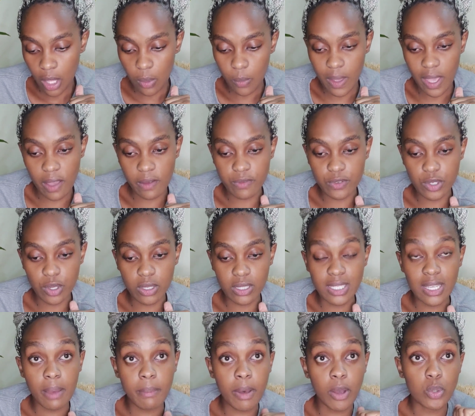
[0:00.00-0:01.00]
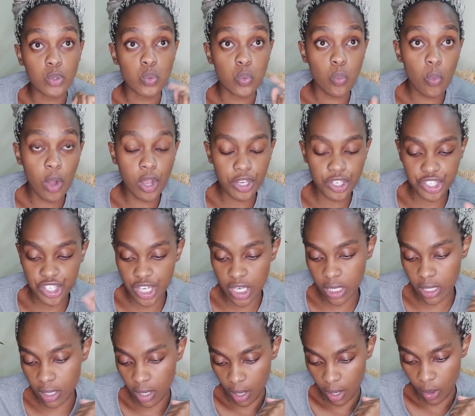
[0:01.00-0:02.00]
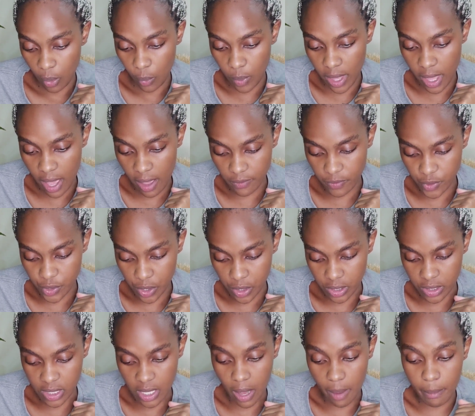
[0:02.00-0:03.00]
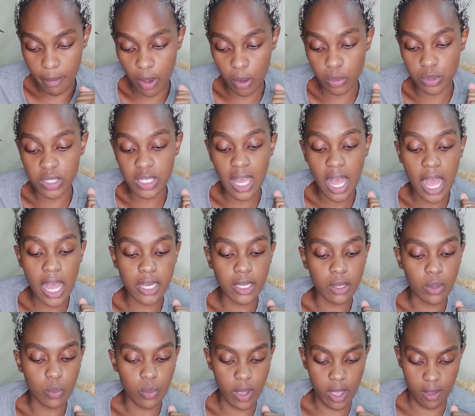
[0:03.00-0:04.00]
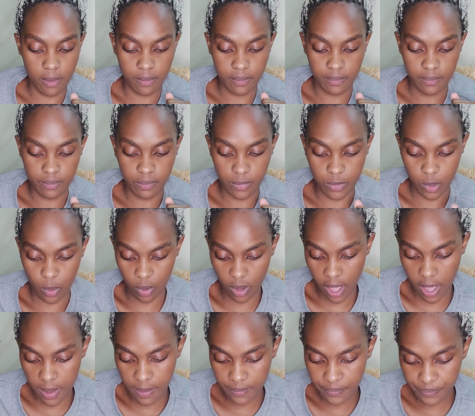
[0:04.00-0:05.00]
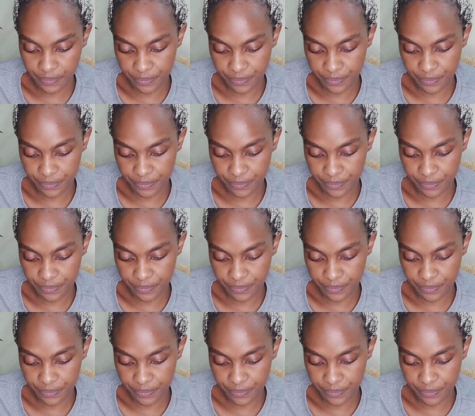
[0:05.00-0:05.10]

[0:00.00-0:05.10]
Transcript: We have talked about washing. We have talked about underwear. Okay?